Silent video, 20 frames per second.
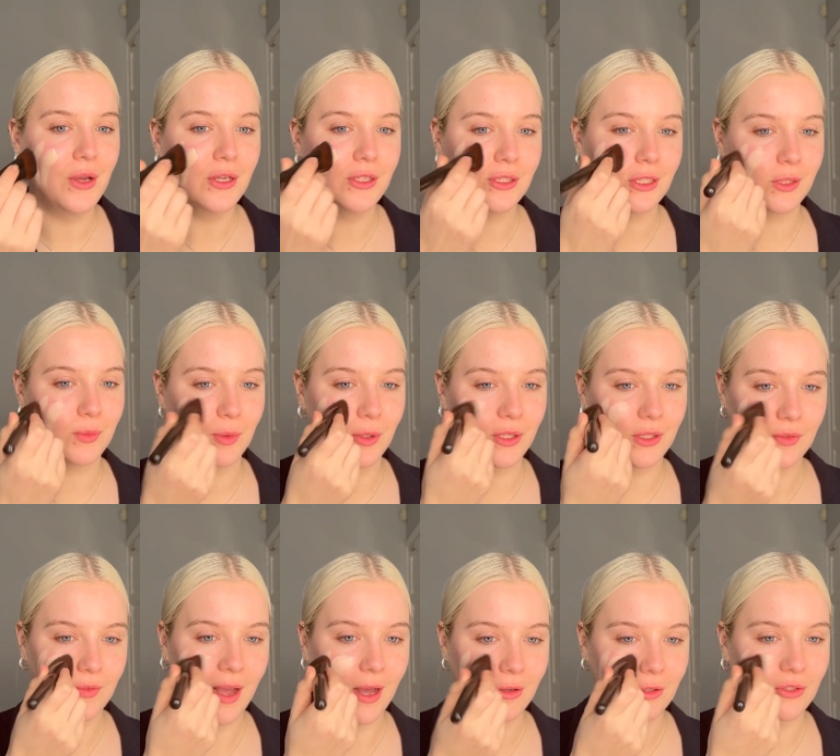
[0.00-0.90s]
just because of
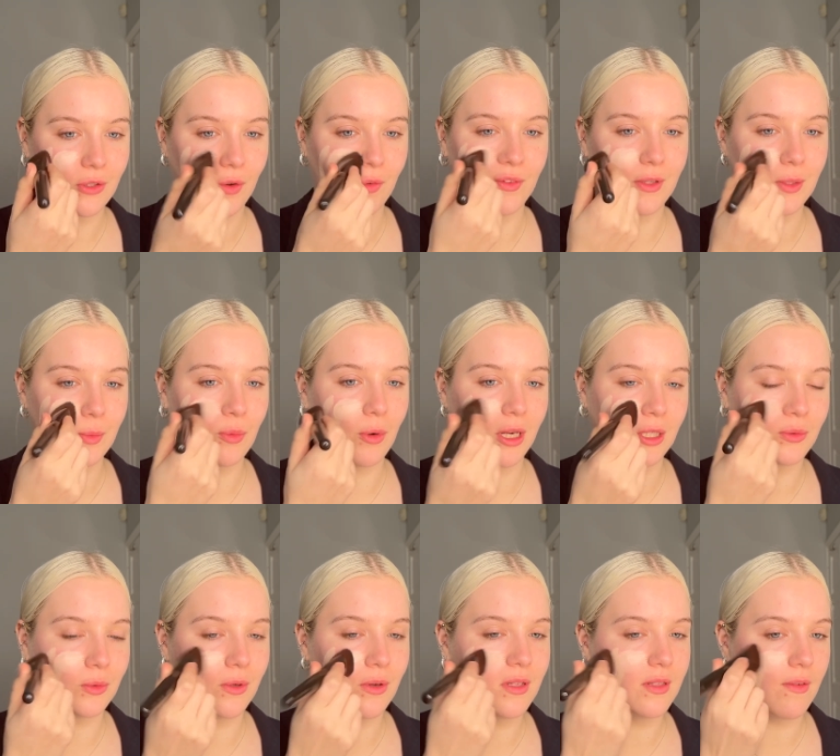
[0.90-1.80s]
how soft this brush
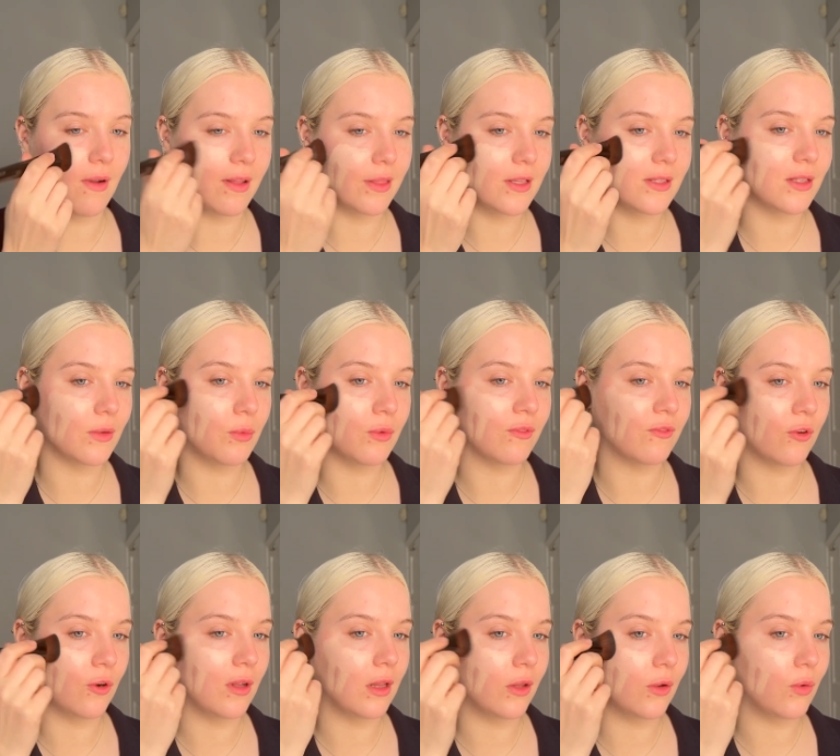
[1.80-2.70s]
was. I've had this
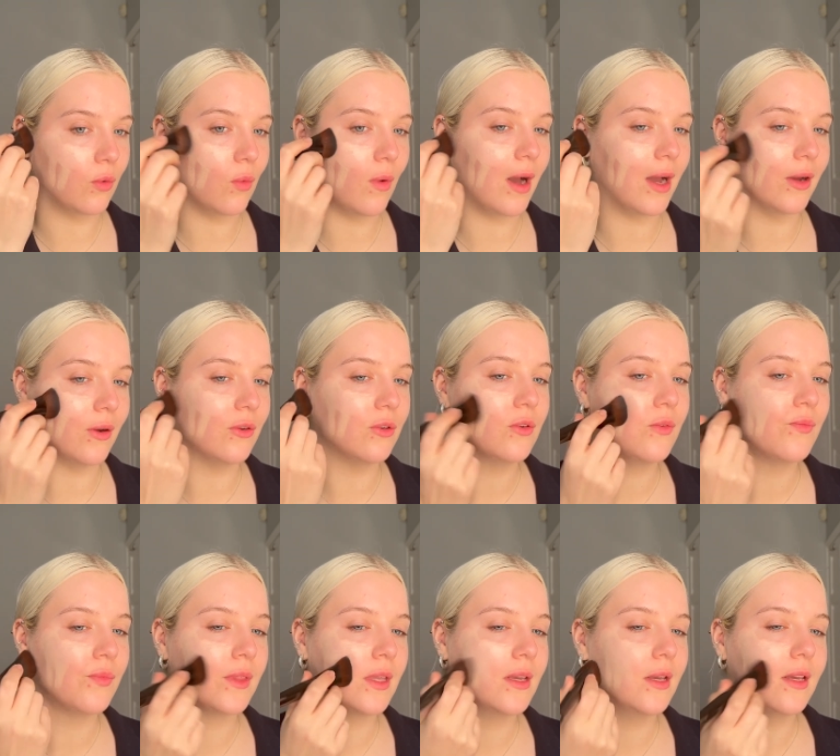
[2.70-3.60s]
for a little while
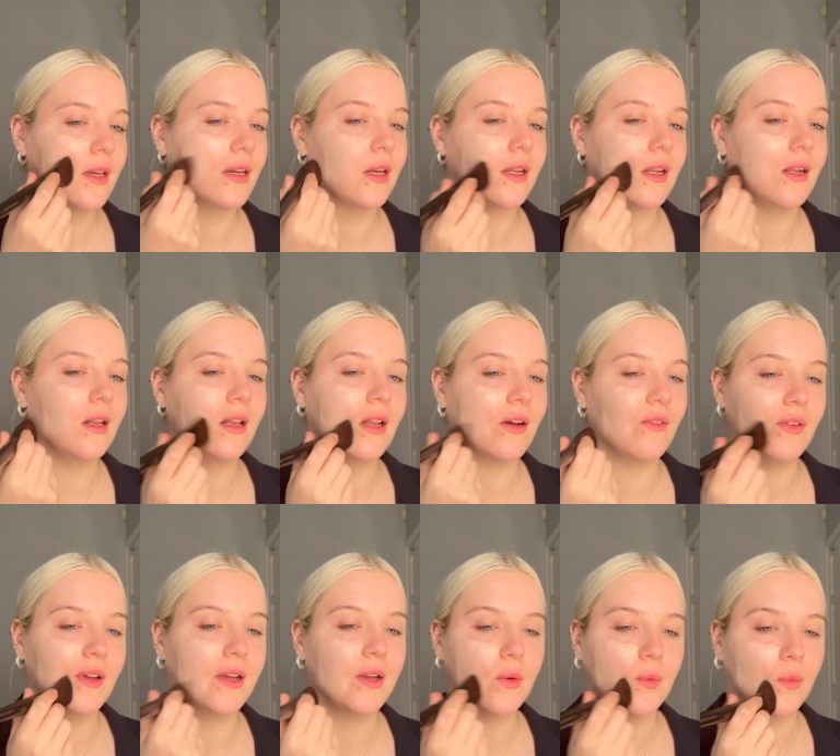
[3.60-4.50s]
and I love
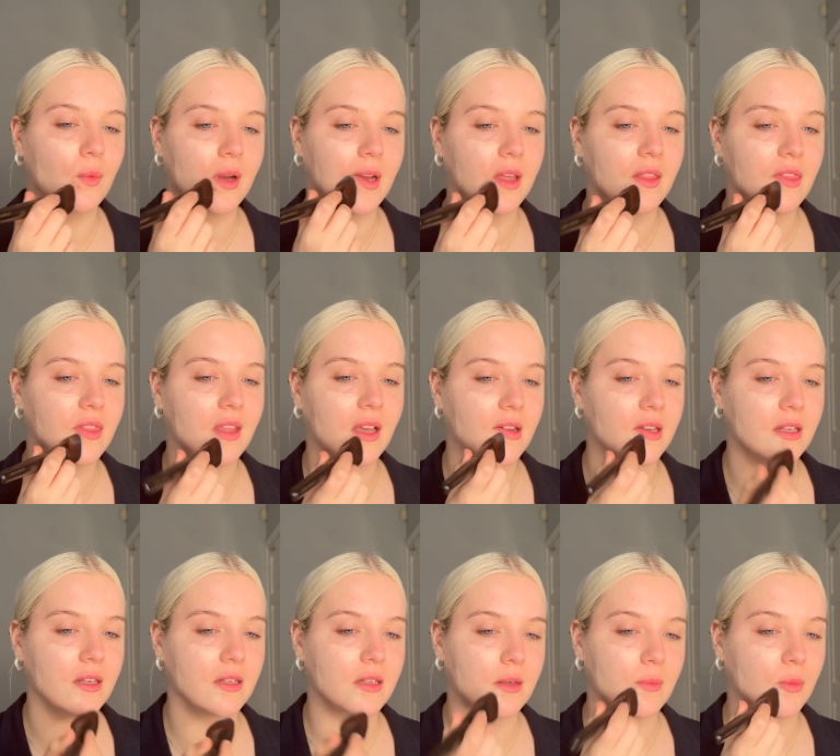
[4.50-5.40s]
it with the
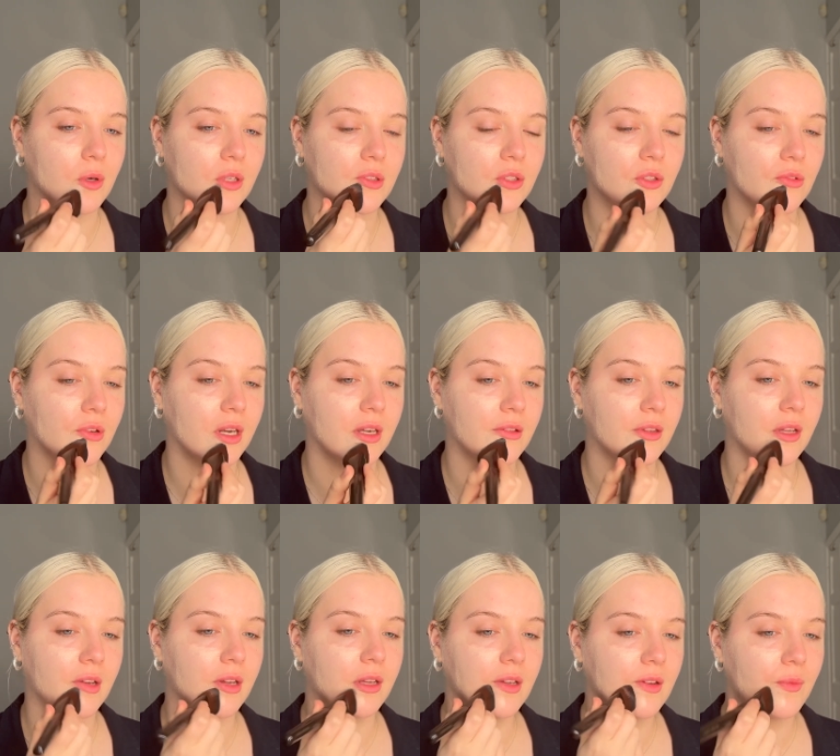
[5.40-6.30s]
tinted
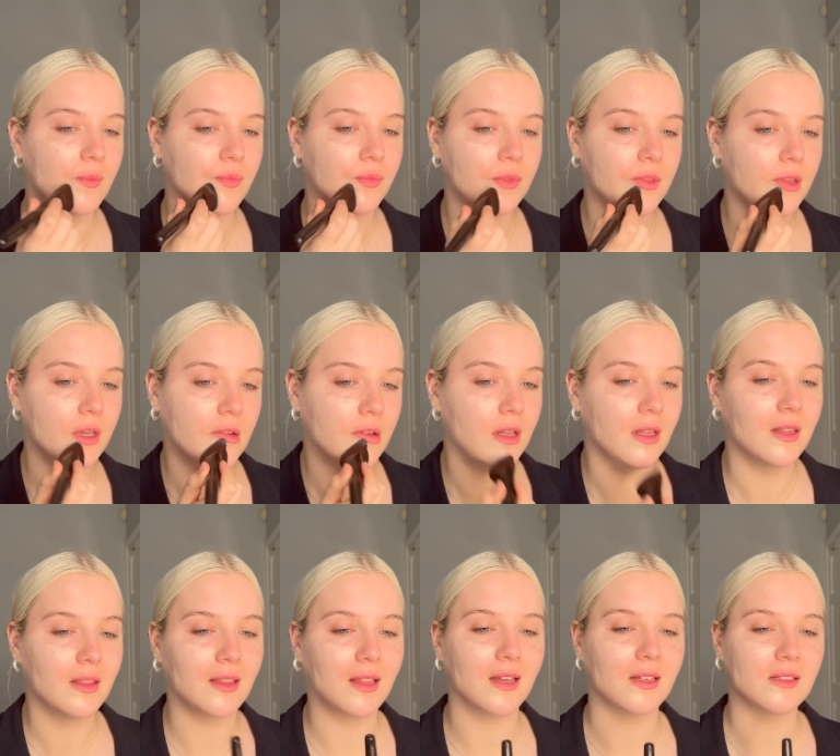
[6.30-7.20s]
moisturiser.
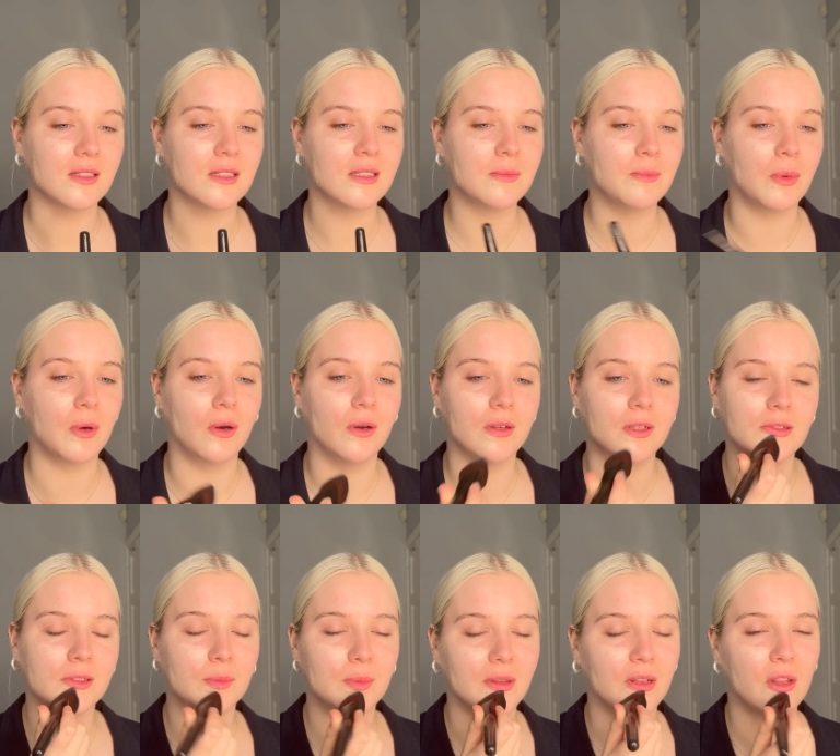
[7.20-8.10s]
That spot has
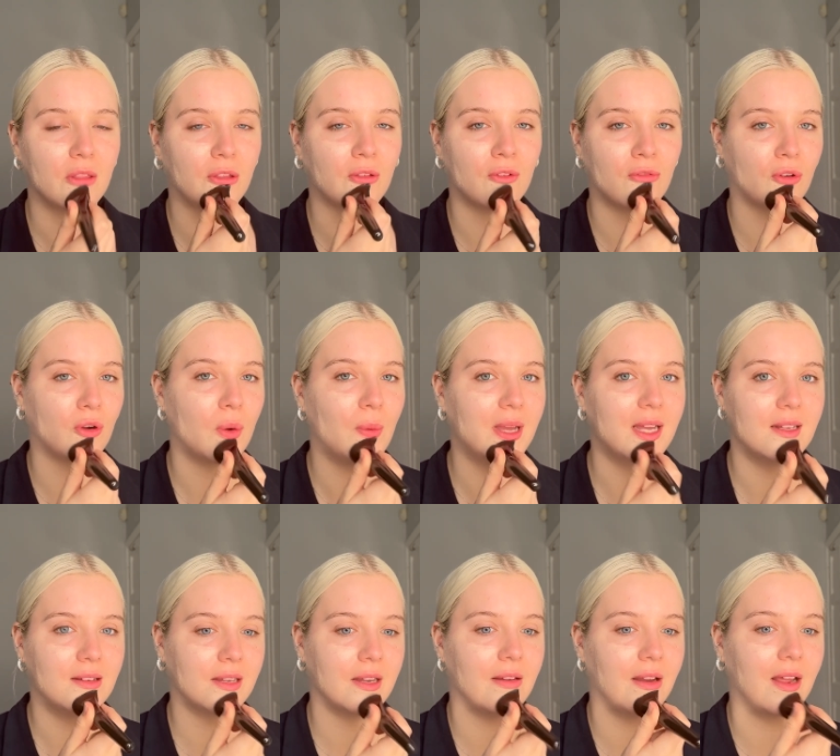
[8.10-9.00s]
been through it
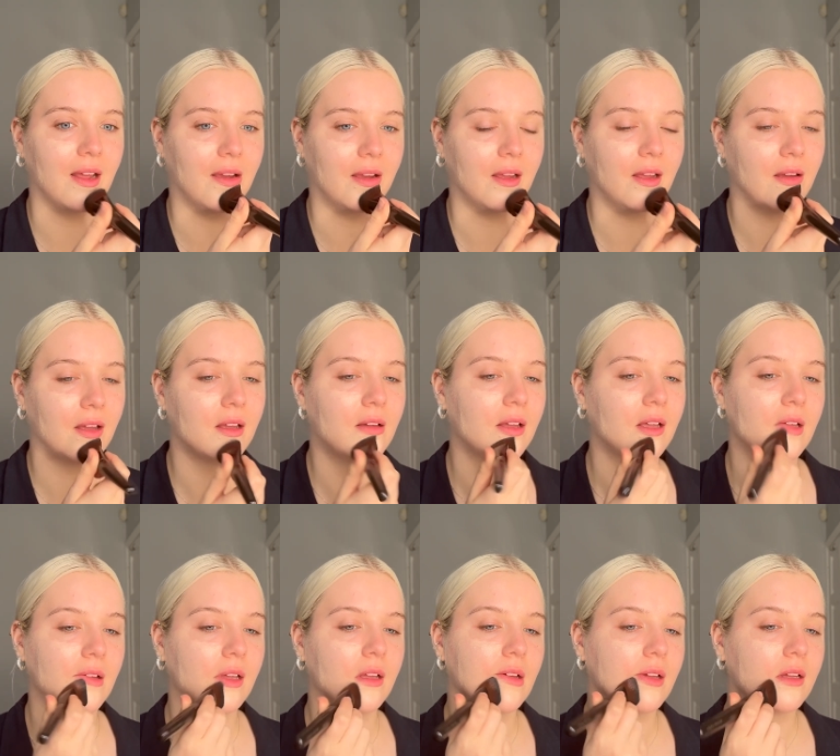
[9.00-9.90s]
today.
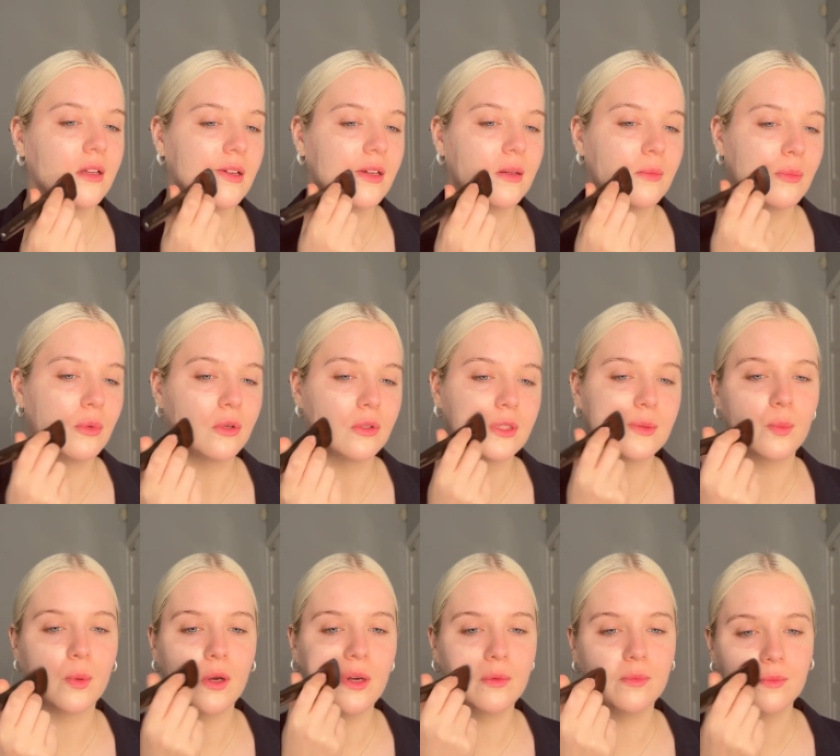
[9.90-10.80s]
Poor
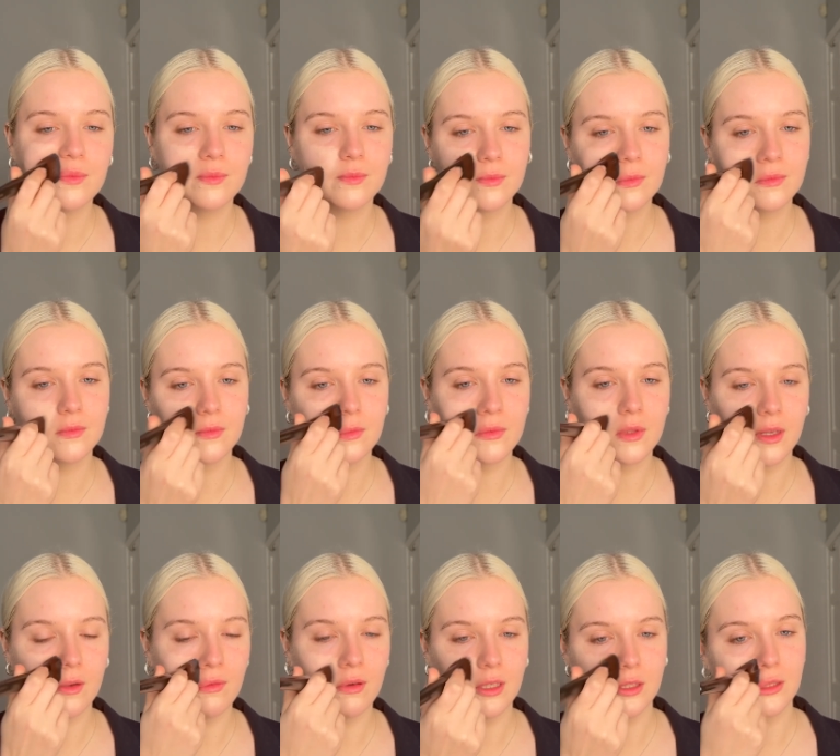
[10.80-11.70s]
spot.
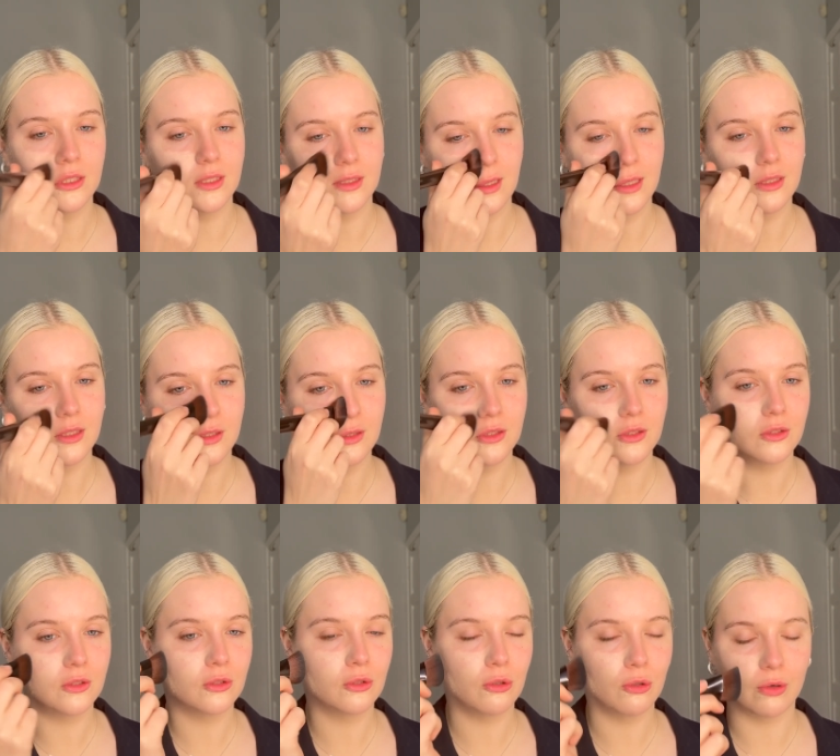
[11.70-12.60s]
I've literally just had to
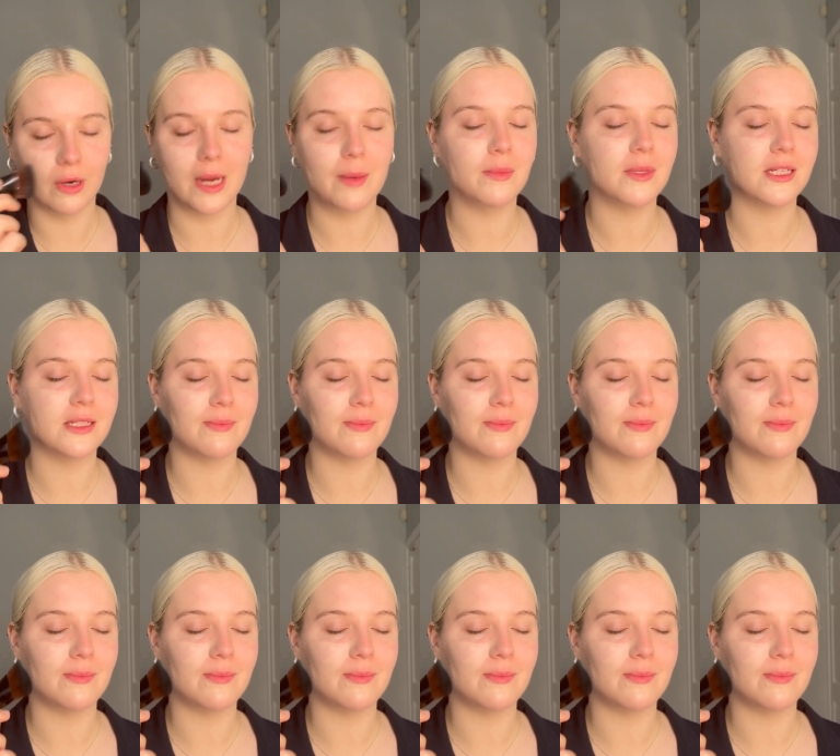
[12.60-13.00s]
scrape this